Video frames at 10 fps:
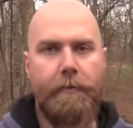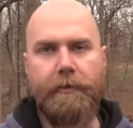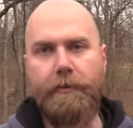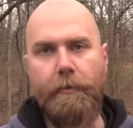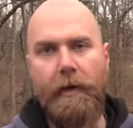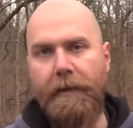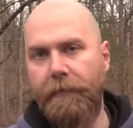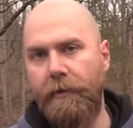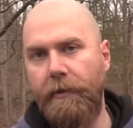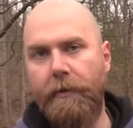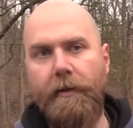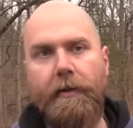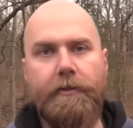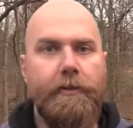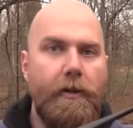just a rifle or an
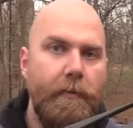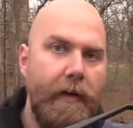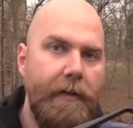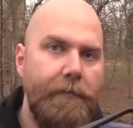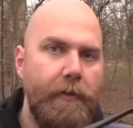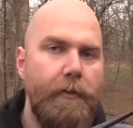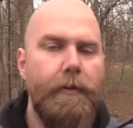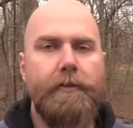assault rifle or